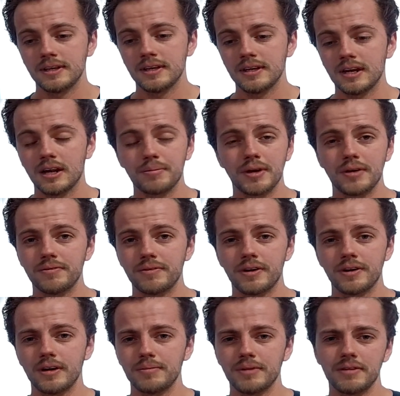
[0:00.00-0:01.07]
And I'm not
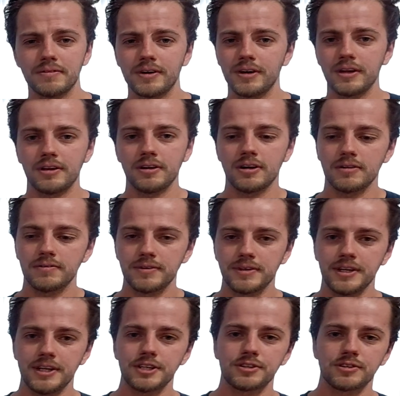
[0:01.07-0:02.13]
a very
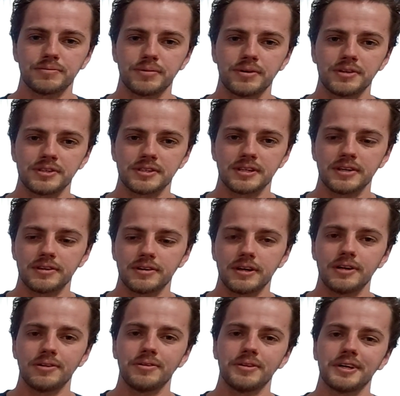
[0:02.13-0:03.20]
confrontational person either. I
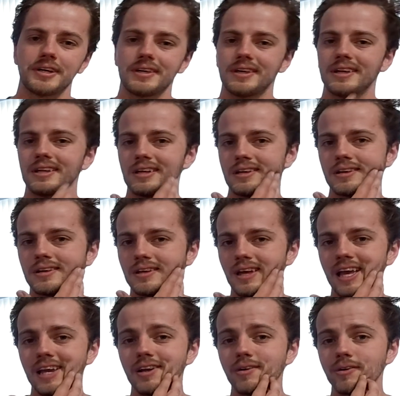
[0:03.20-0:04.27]
don't like getting
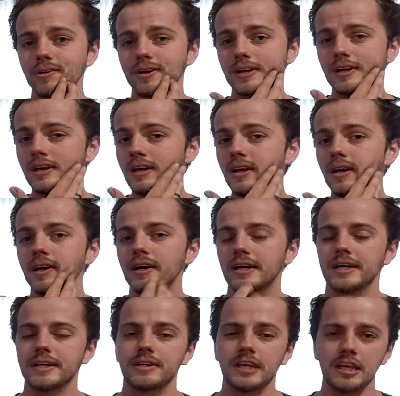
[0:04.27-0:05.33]
angry.
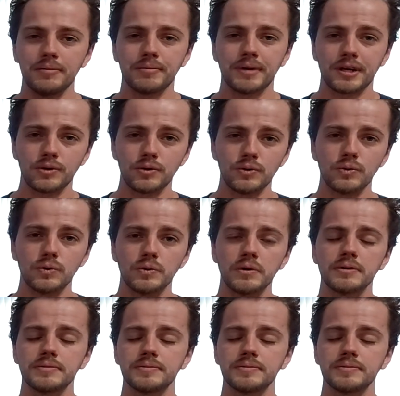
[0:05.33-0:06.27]
I'd keep my cool.